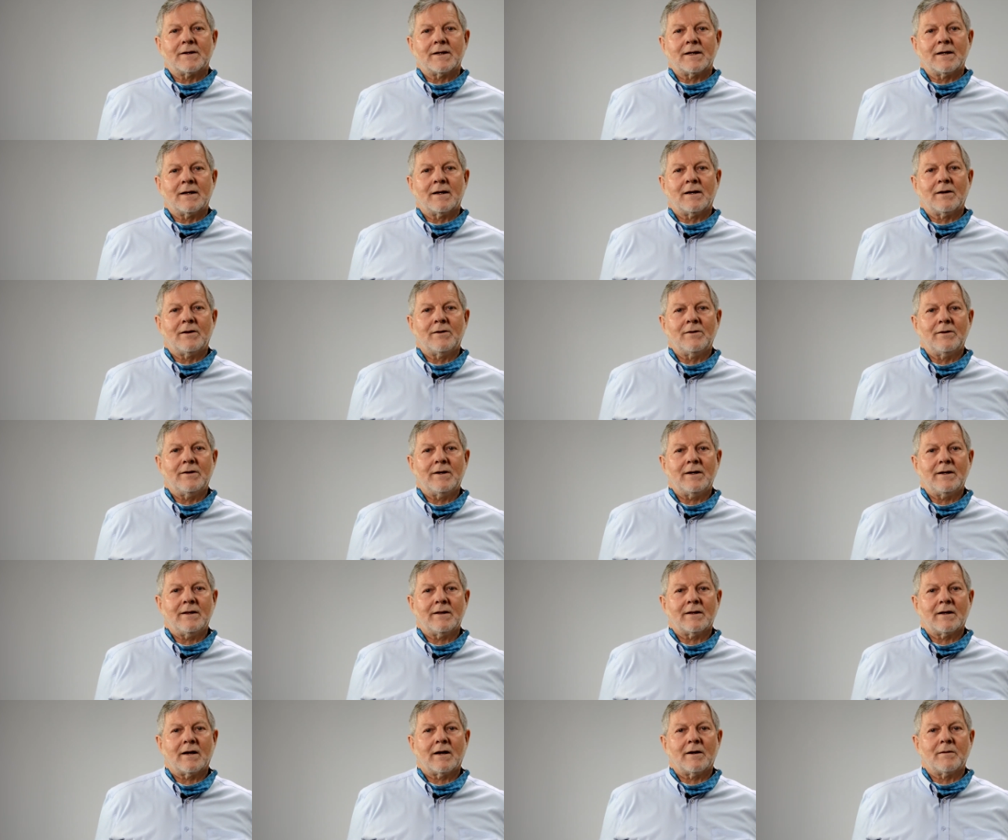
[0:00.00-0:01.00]
including
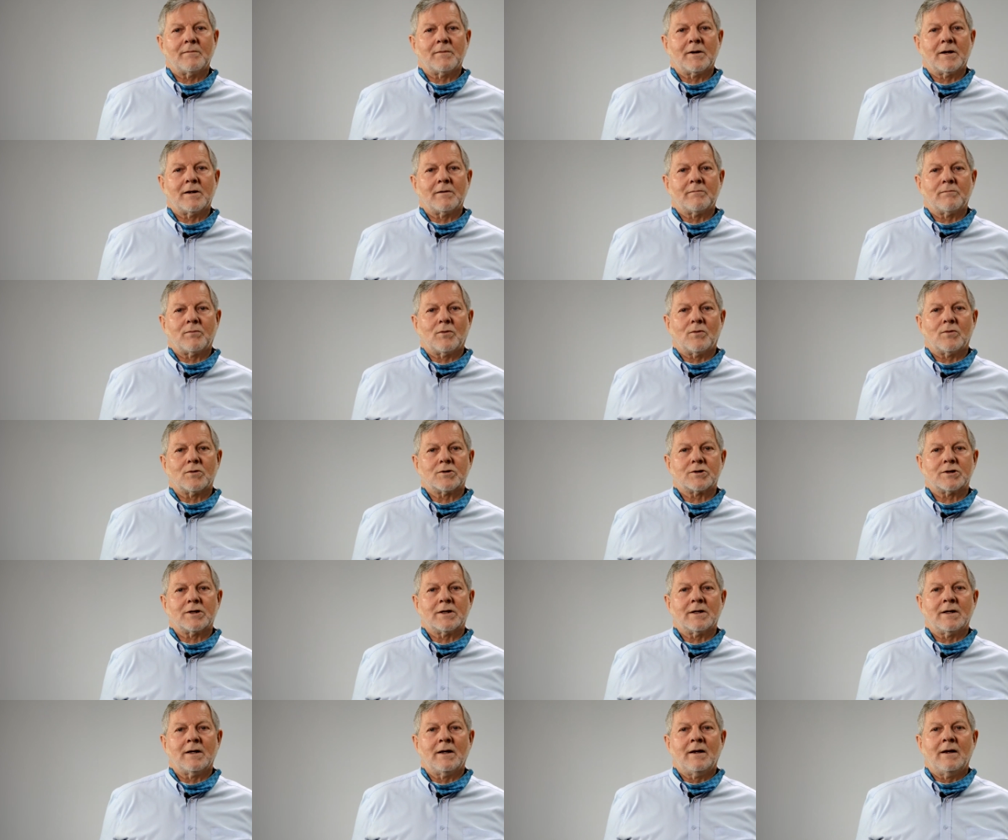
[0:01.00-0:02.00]
the home loan
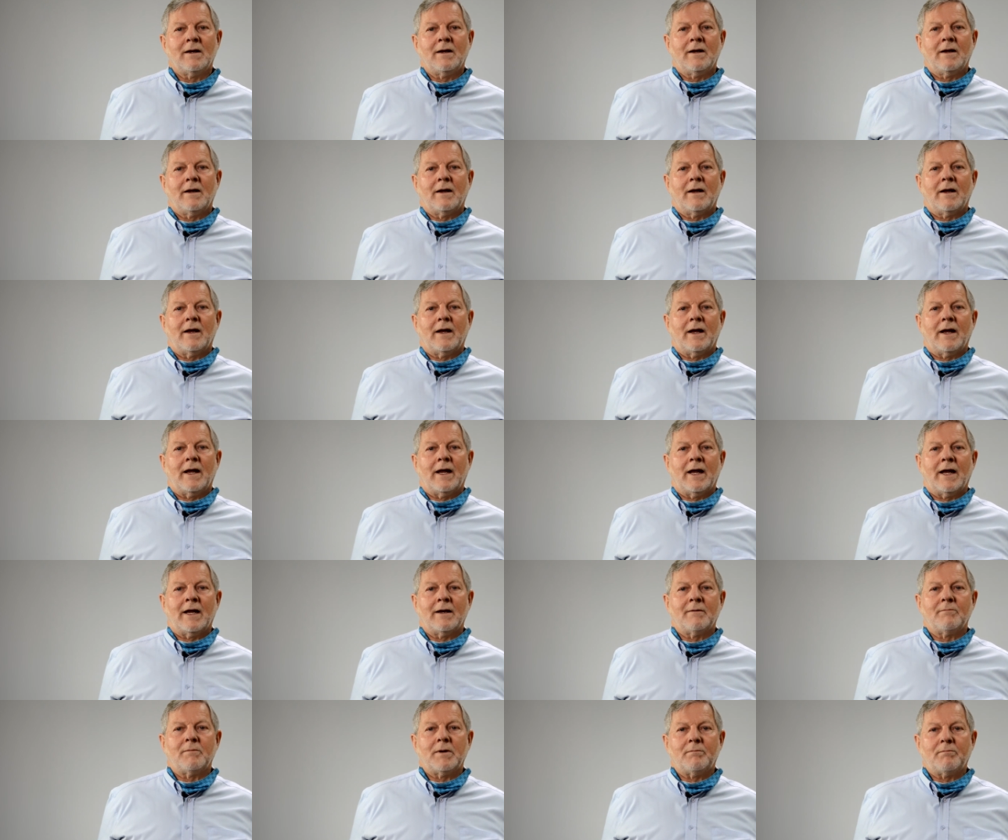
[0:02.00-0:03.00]
portion,
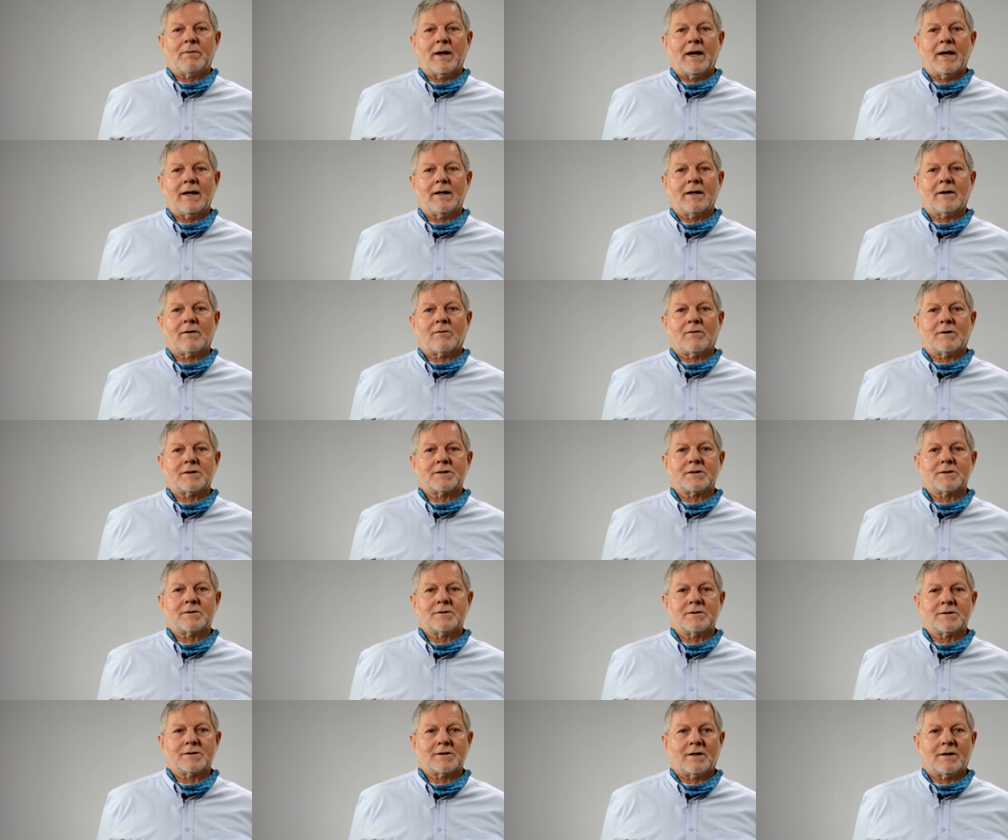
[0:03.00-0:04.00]
and be paid across
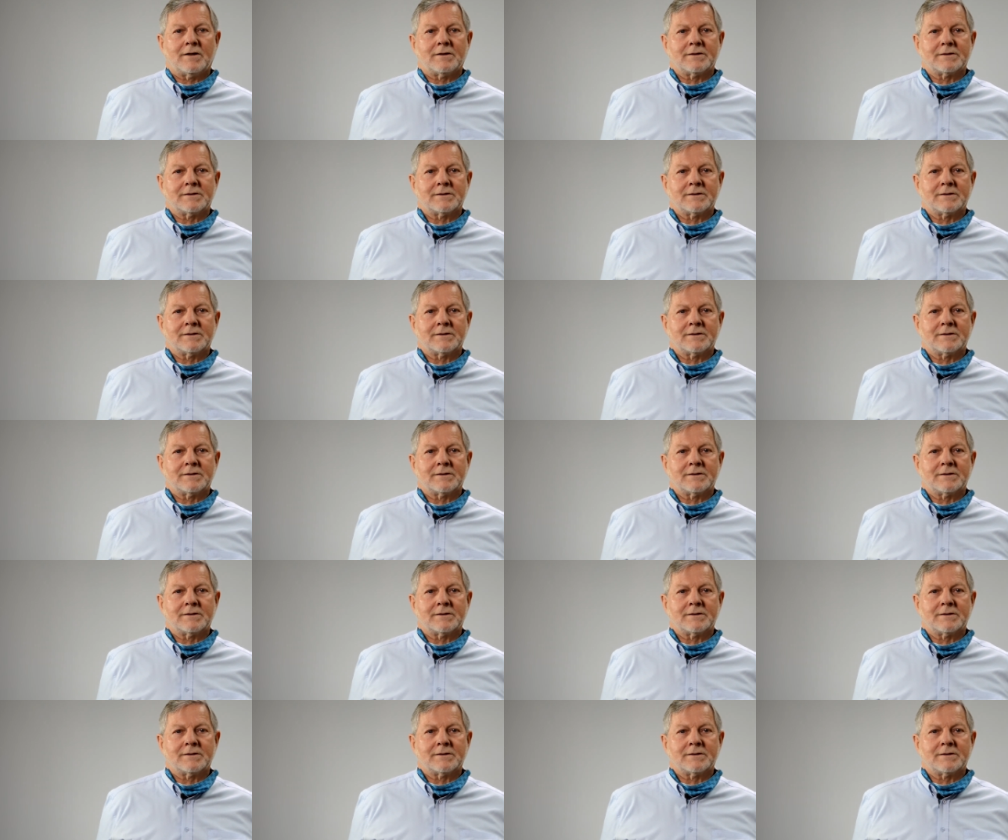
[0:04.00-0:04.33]
to SARS.